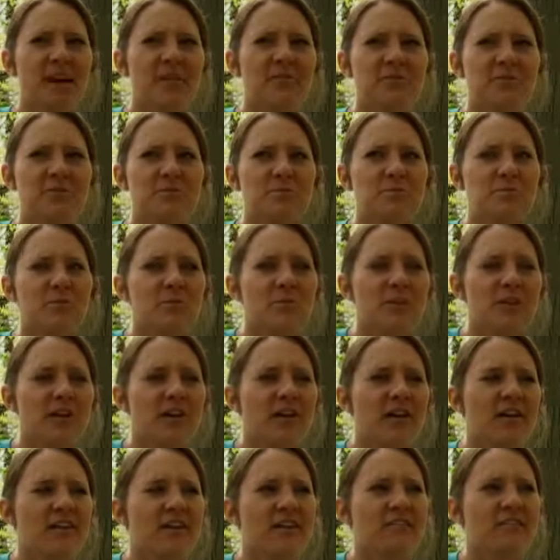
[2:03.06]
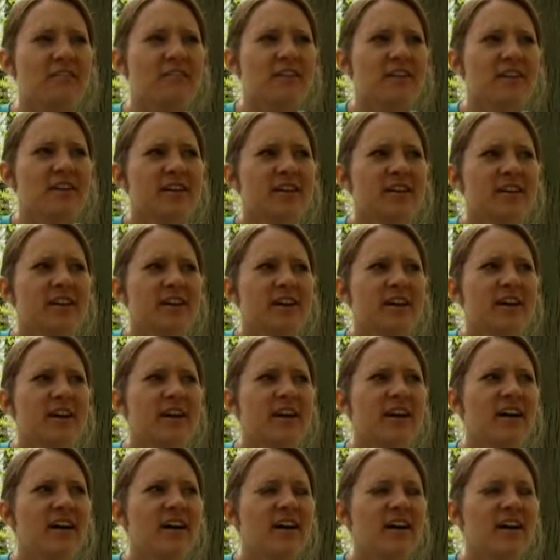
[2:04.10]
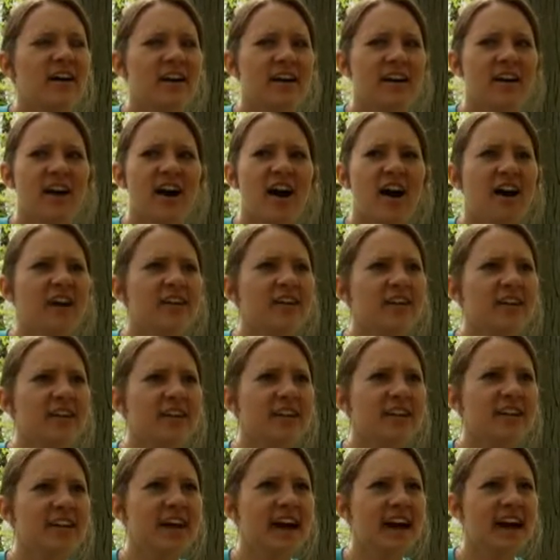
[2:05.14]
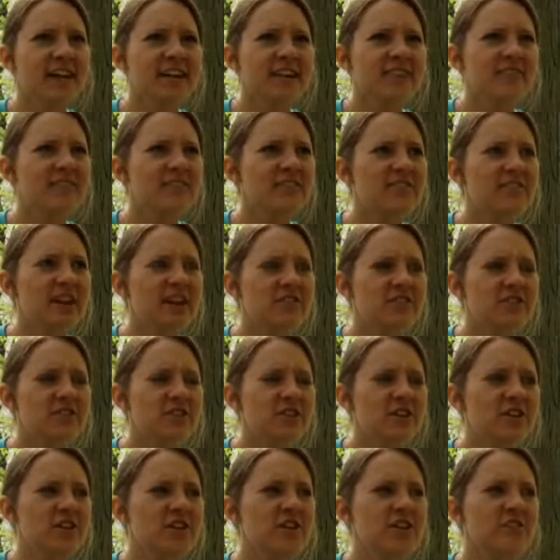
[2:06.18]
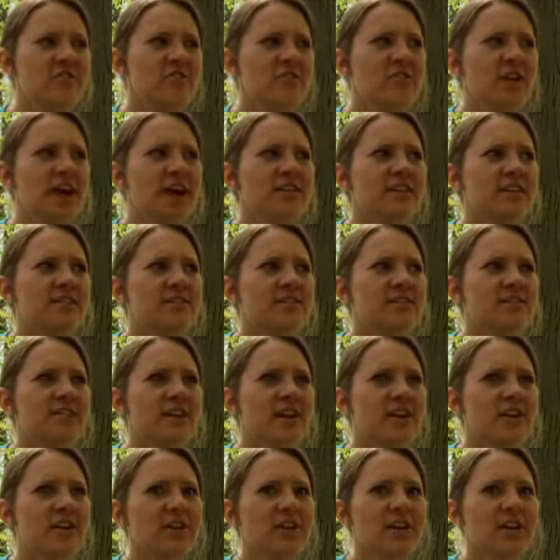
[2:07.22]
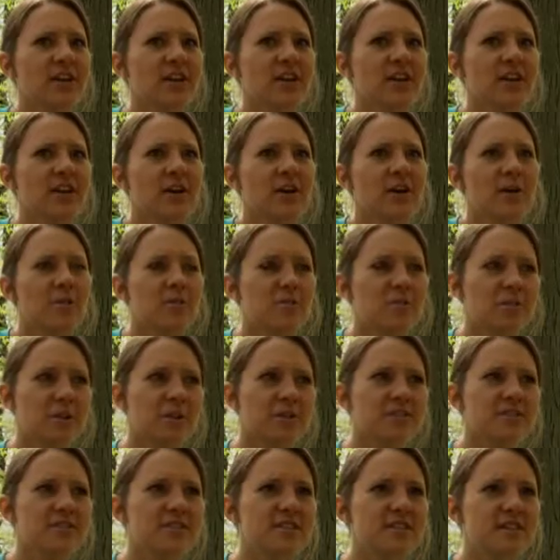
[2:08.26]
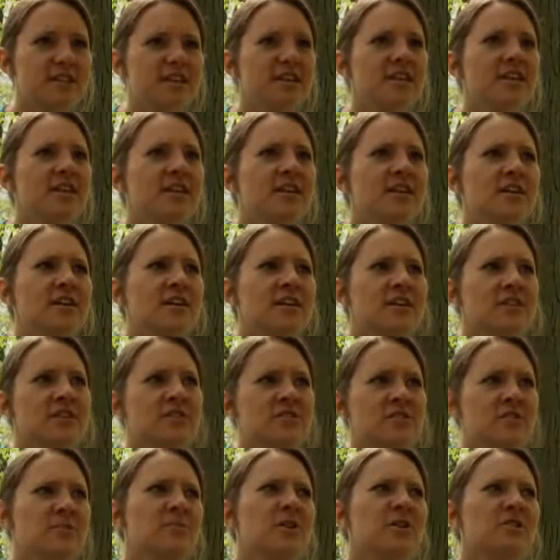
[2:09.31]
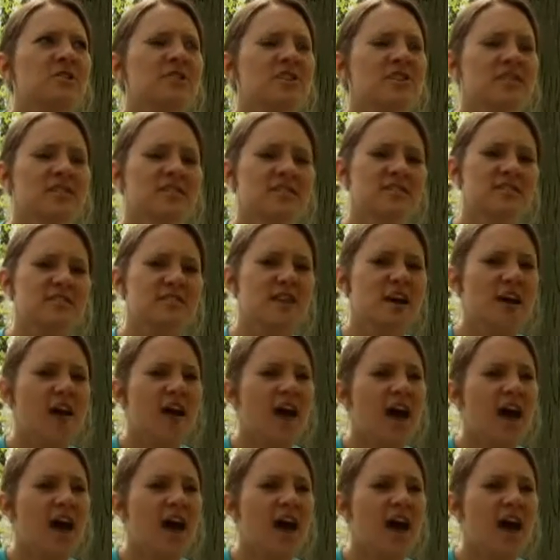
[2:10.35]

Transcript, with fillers: that was more of a conquering kind of adventure, so not necessarily thrill seeking so much as